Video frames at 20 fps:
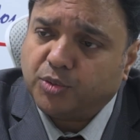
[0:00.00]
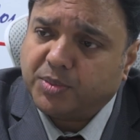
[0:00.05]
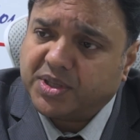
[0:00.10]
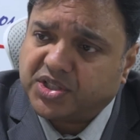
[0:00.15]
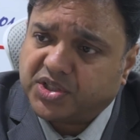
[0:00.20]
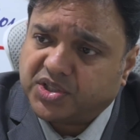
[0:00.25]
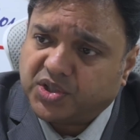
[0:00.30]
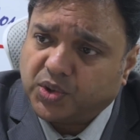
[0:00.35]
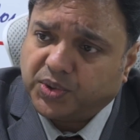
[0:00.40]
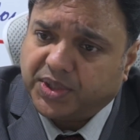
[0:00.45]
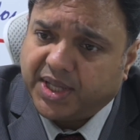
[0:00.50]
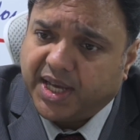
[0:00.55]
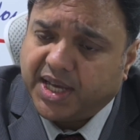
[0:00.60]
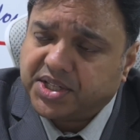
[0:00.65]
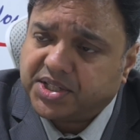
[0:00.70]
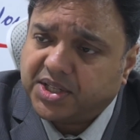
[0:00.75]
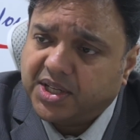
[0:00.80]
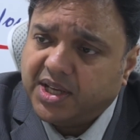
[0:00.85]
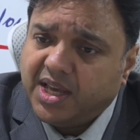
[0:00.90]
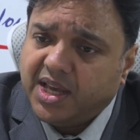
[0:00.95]
much so
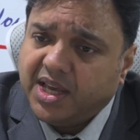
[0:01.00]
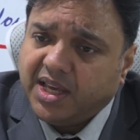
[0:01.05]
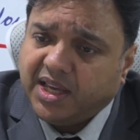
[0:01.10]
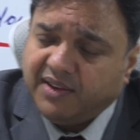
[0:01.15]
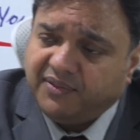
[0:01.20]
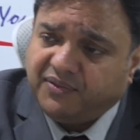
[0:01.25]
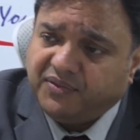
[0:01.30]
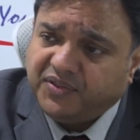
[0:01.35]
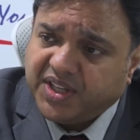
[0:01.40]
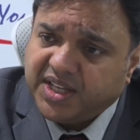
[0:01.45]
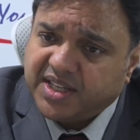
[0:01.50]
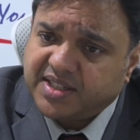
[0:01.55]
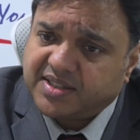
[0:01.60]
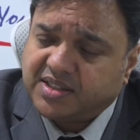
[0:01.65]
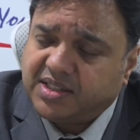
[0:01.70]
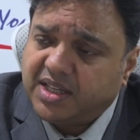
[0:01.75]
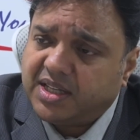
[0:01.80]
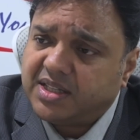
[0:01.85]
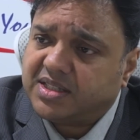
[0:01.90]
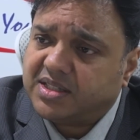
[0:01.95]
that if these
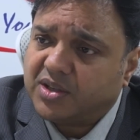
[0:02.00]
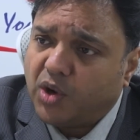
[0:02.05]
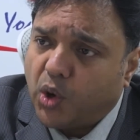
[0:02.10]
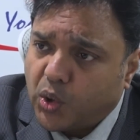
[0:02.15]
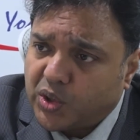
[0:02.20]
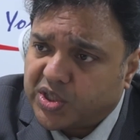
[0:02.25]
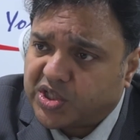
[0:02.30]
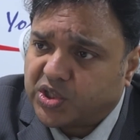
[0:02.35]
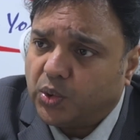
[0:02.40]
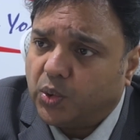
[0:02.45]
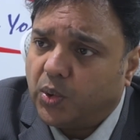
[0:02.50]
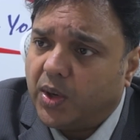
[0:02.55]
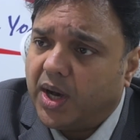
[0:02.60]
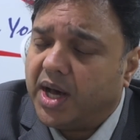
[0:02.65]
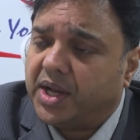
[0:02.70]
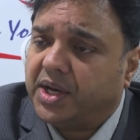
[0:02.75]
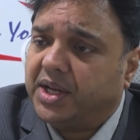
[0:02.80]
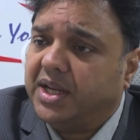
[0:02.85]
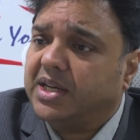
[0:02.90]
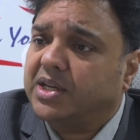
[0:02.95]
things also
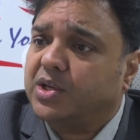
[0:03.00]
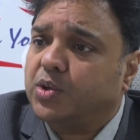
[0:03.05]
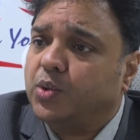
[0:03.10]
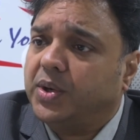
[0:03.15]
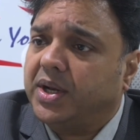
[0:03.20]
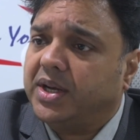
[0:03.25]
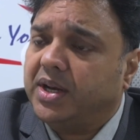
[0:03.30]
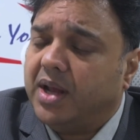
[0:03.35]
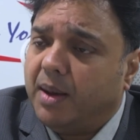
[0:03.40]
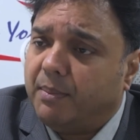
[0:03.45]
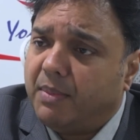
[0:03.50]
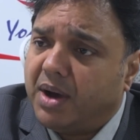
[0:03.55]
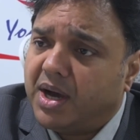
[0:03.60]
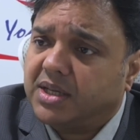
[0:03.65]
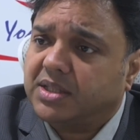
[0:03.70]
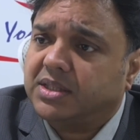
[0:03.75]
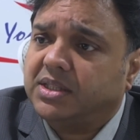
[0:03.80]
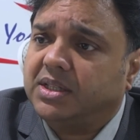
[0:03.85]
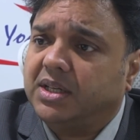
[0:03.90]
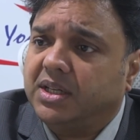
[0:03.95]
are included
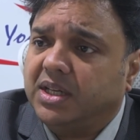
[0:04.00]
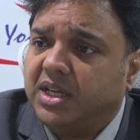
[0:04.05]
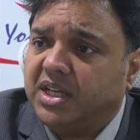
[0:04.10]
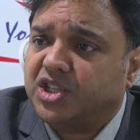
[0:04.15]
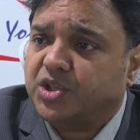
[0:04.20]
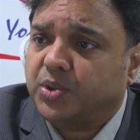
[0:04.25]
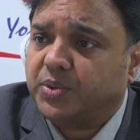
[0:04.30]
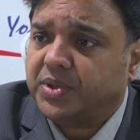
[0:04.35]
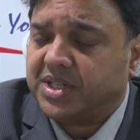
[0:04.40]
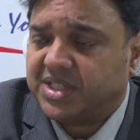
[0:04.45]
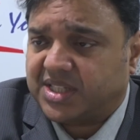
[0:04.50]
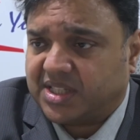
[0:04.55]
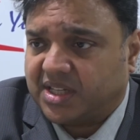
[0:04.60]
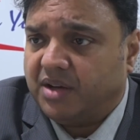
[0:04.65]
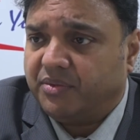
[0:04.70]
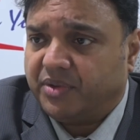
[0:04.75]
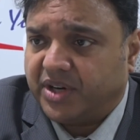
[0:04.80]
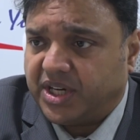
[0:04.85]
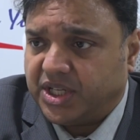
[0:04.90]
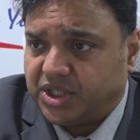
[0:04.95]
among the insurance
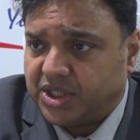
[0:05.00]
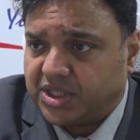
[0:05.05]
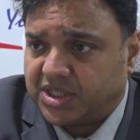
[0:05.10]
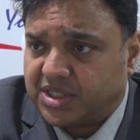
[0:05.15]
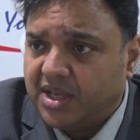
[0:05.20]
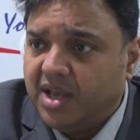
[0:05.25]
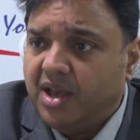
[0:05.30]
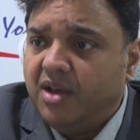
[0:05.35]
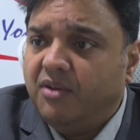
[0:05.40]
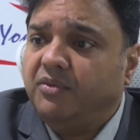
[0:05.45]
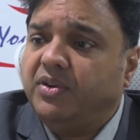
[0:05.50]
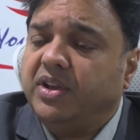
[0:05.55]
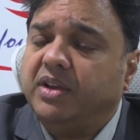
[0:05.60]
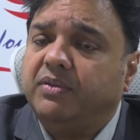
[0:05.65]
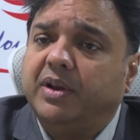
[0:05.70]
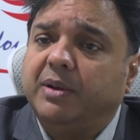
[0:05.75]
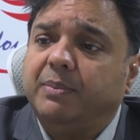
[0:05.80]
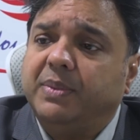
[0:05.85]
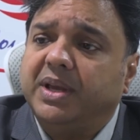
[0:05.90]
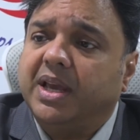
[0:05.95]
coverages, we
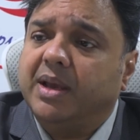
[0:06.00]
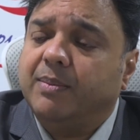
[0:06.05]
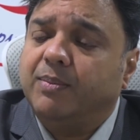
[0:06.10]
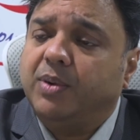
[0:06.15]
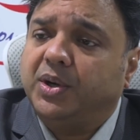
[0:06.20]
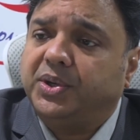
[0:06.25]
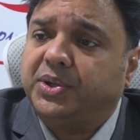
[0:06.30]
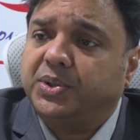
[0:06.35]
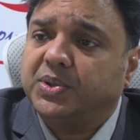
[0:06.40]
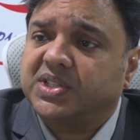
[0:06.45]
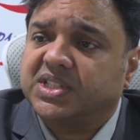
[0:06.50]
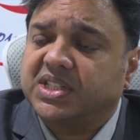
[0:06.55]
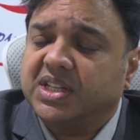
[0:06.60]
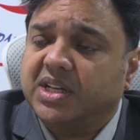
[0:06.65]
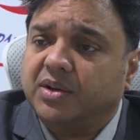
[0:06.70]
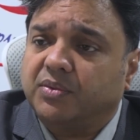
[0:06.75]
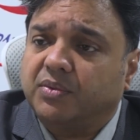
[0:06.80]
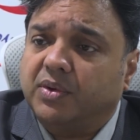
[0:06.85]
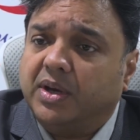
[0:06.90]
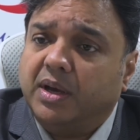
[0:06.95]
will be able to
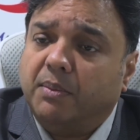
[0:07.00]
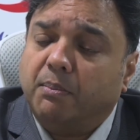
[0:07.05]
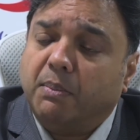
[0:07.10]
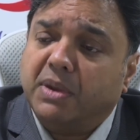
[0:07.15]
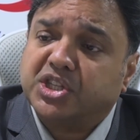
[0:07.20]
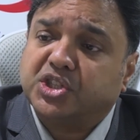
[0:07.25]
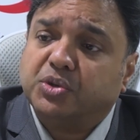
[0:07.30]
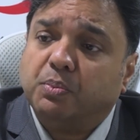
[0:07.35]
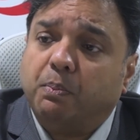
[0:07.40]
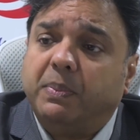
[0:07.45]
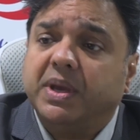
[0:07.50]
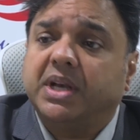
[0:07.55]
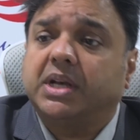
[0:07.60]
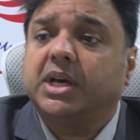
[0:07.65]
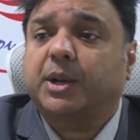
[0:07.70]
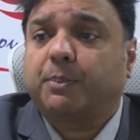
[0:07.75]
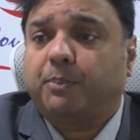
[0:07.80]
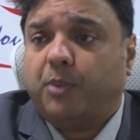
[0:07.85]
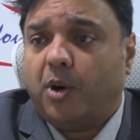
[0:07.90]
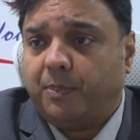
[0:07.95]
serve a much
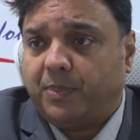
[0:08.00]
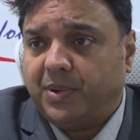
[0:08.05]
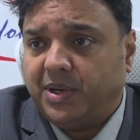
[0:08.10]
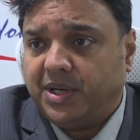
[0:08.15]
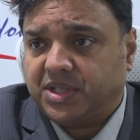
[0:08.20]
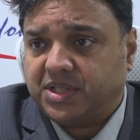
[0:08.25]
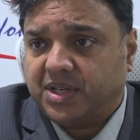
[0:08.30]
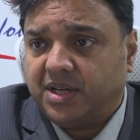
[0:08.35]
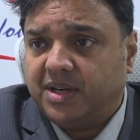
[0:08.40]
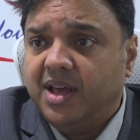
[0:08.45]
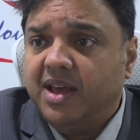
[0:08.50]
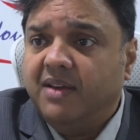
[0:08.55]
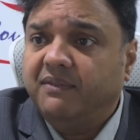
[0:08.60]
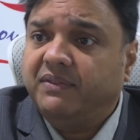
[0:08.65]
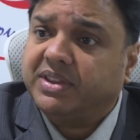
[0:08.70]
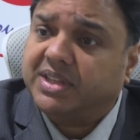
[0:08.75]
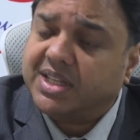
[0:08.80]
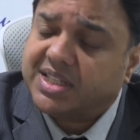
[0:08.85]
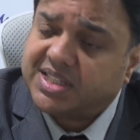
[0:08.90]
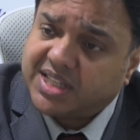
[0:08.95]
bigger population
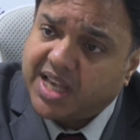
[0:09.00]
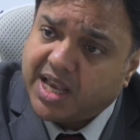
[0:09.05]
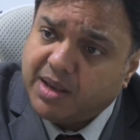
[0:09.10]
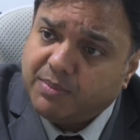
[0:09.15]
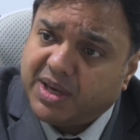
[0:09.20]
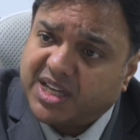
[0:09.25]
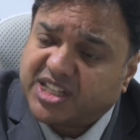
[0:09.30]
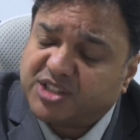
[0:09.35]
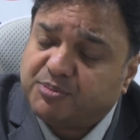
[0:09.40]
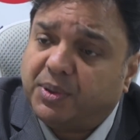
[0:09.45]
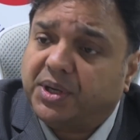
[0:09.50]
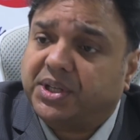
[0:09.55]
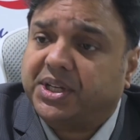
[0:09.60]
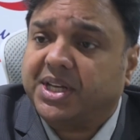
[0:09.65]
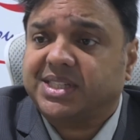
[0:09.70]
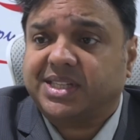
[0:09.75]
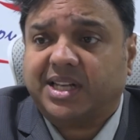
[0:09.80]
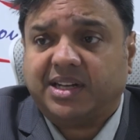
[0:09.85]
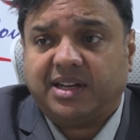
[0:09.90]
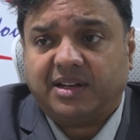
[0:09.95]
with the same expertise and